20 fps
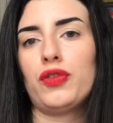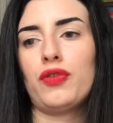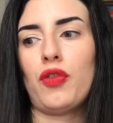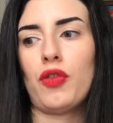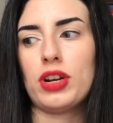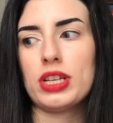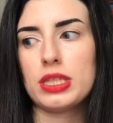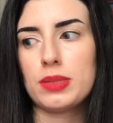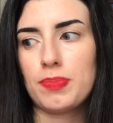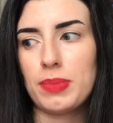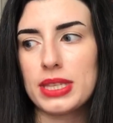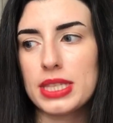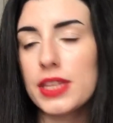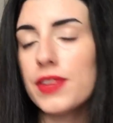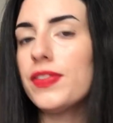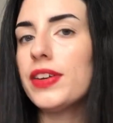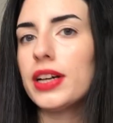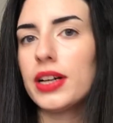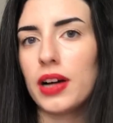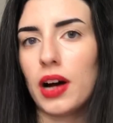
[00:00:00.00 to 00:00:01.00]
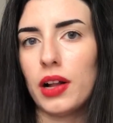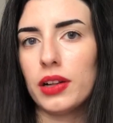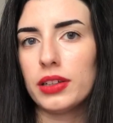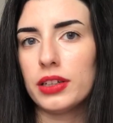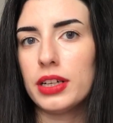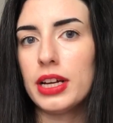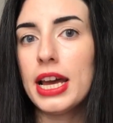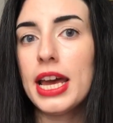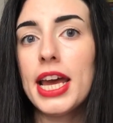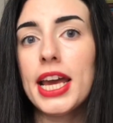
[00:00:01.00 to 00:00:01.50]
for a specific color,
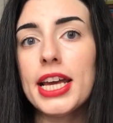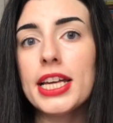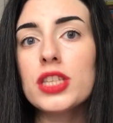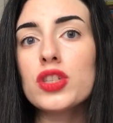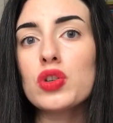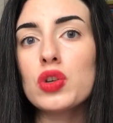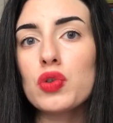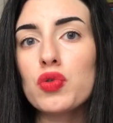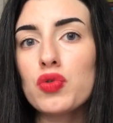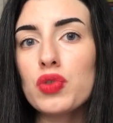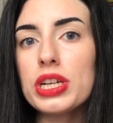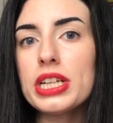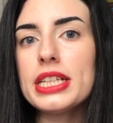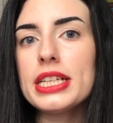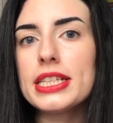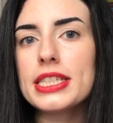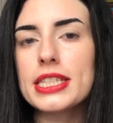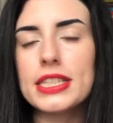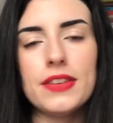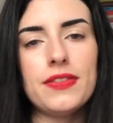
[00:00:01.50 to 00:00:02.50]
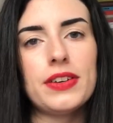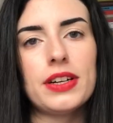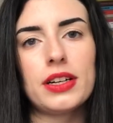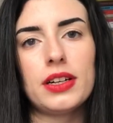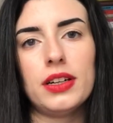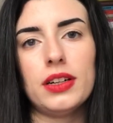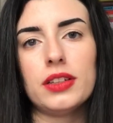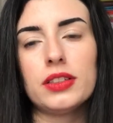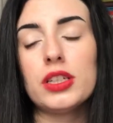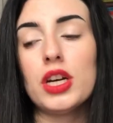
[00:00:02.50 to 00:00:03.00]
it's really
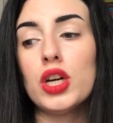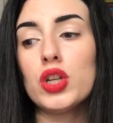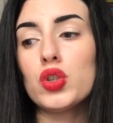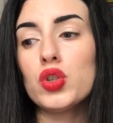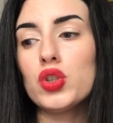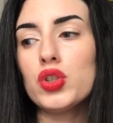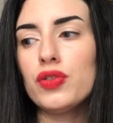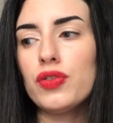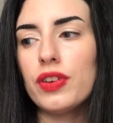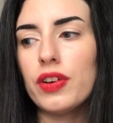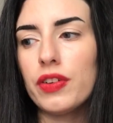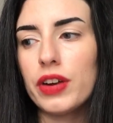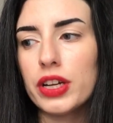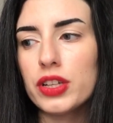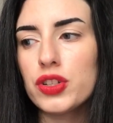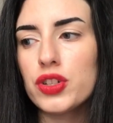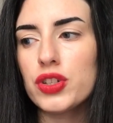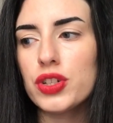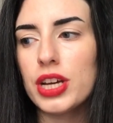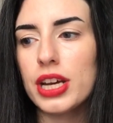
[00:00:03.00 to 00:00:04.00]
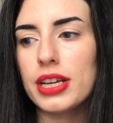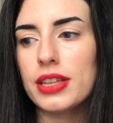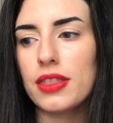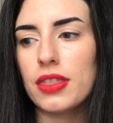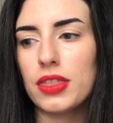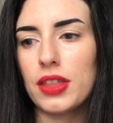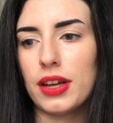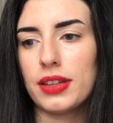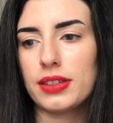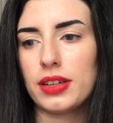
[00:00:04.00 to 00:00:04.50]
difficult to differentiate
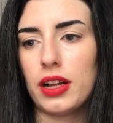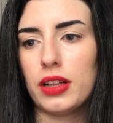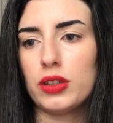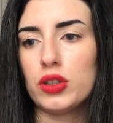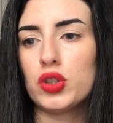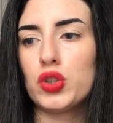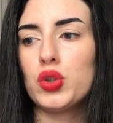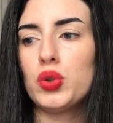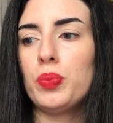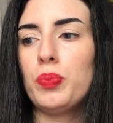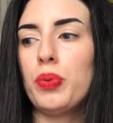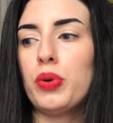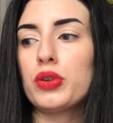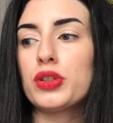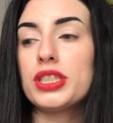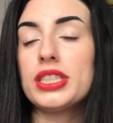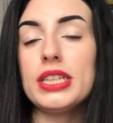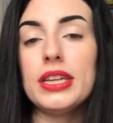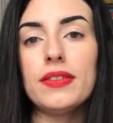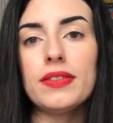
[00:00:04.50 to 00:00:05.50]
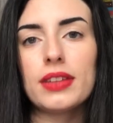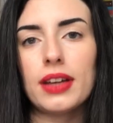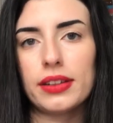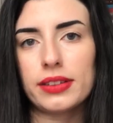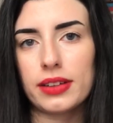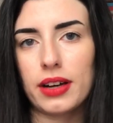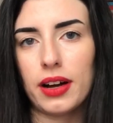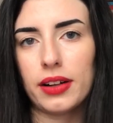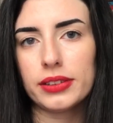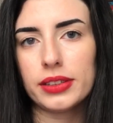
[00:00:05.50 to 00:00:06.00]
that color, to perceive that
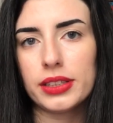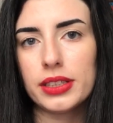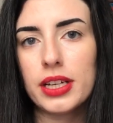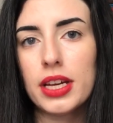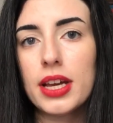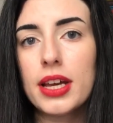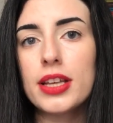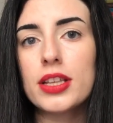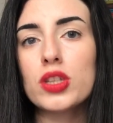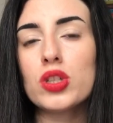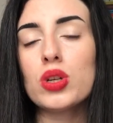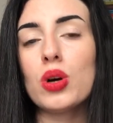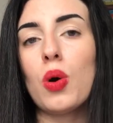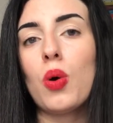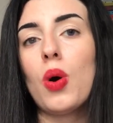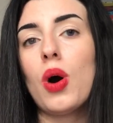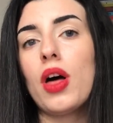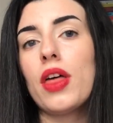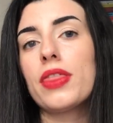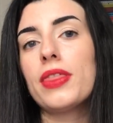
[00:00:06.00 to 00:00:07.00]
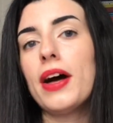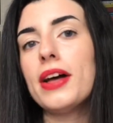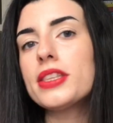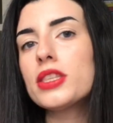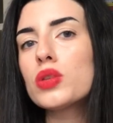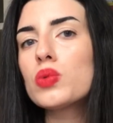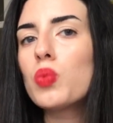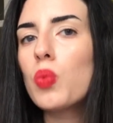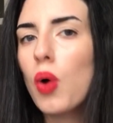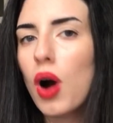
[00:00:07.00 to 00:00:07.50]
color. So
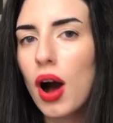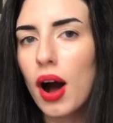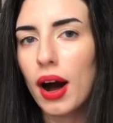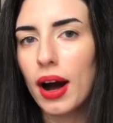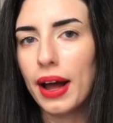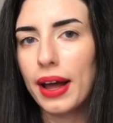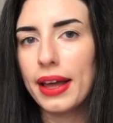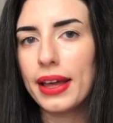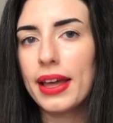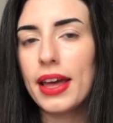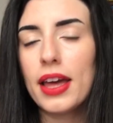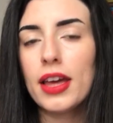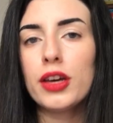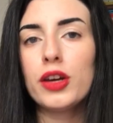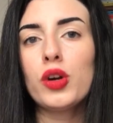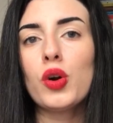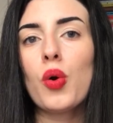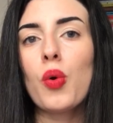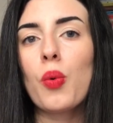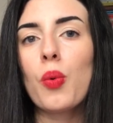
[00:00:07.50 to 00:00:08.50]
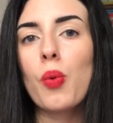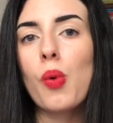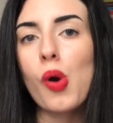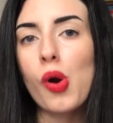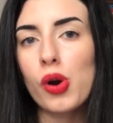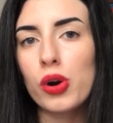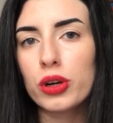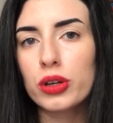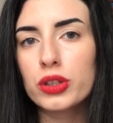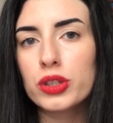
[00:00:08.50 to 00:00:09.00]
that's why your
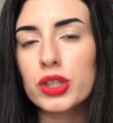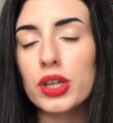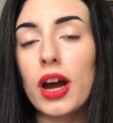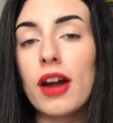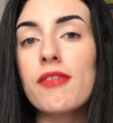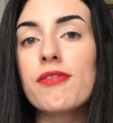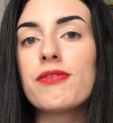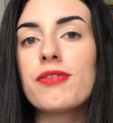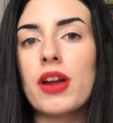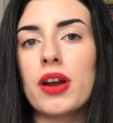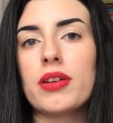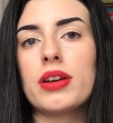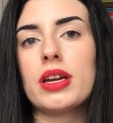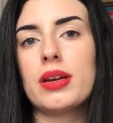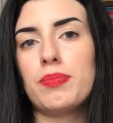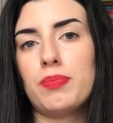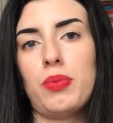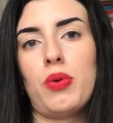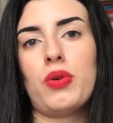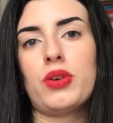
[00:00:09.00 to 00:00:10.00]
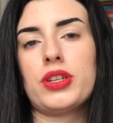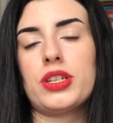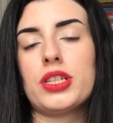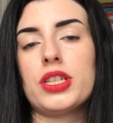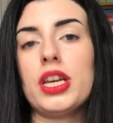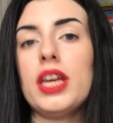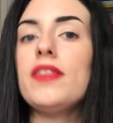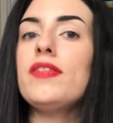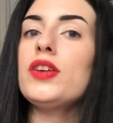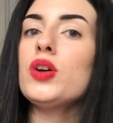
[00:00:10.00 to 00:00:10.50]
words are very important.
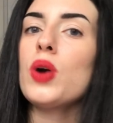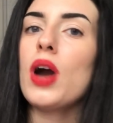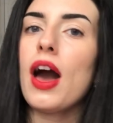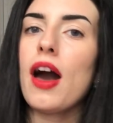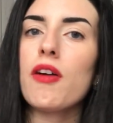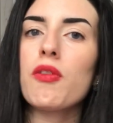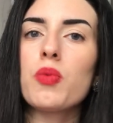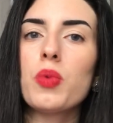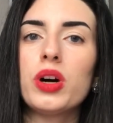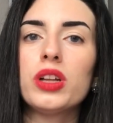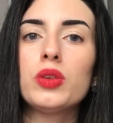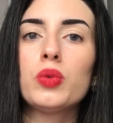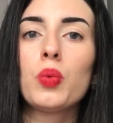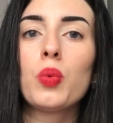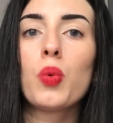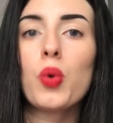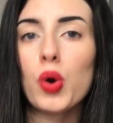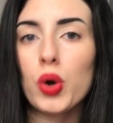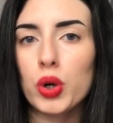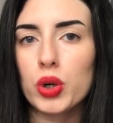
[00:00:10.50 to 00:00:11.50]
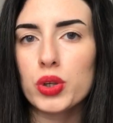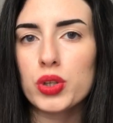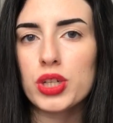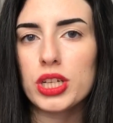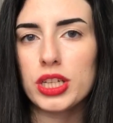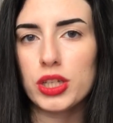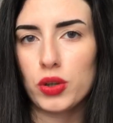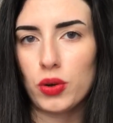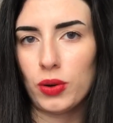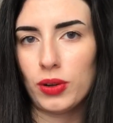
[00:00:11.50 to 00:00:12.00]
If you have one word
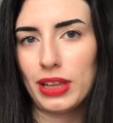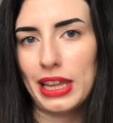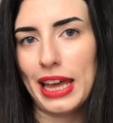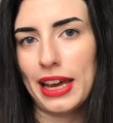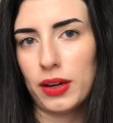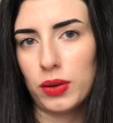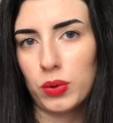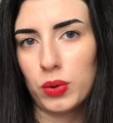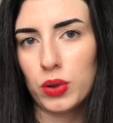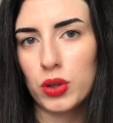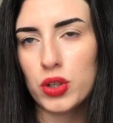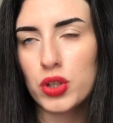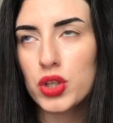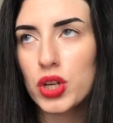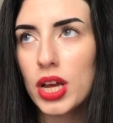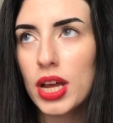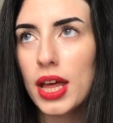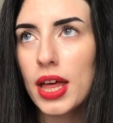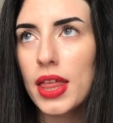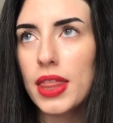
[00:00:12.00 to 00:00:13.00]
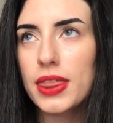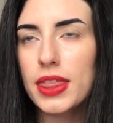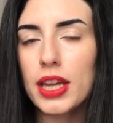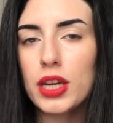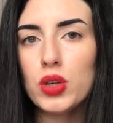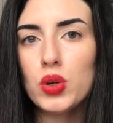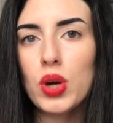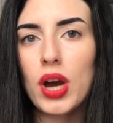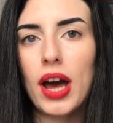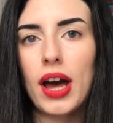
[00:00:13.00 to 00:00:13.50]
in your language, then
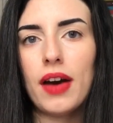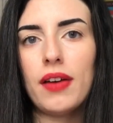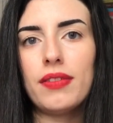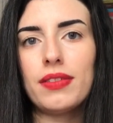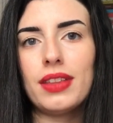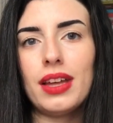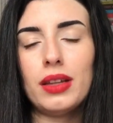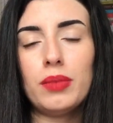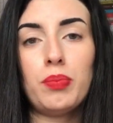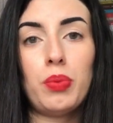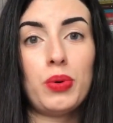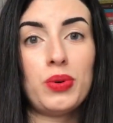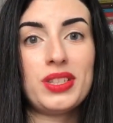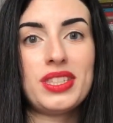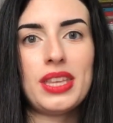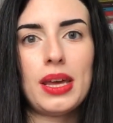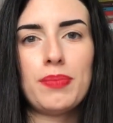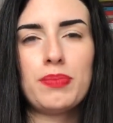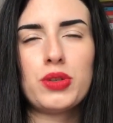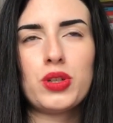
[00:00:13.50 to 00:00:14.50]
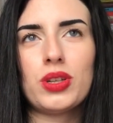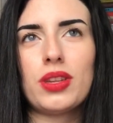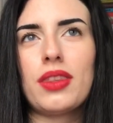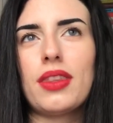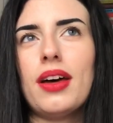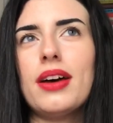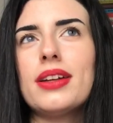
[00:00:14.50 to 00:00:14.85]
you have that perception,